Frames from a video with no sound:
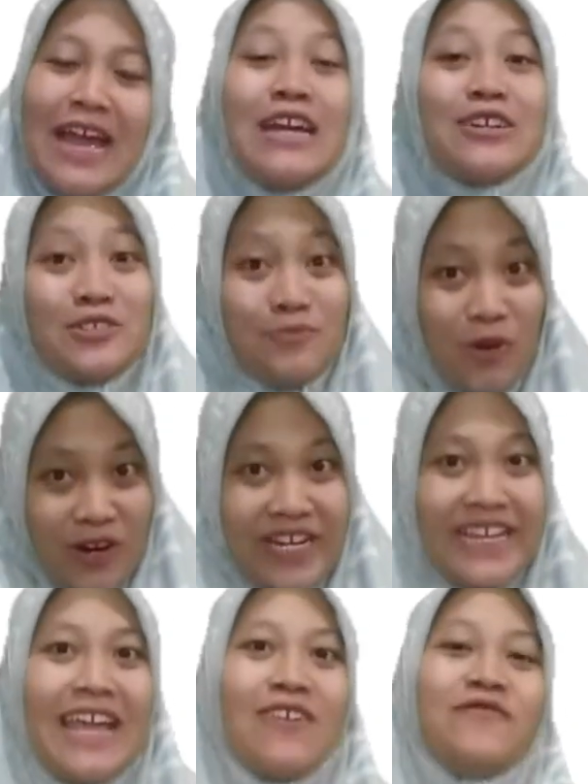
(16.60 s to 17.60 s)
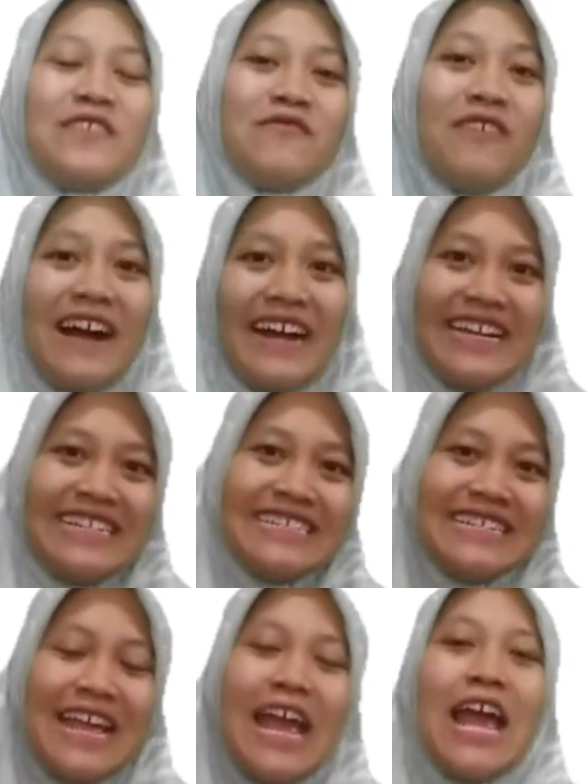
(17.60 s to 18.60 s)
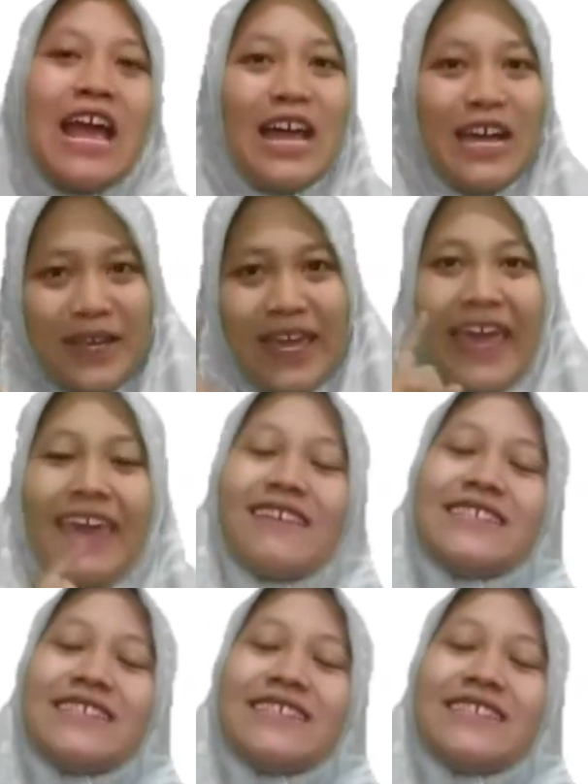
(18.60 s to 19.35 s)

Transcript: Good morning, everyone. Okay,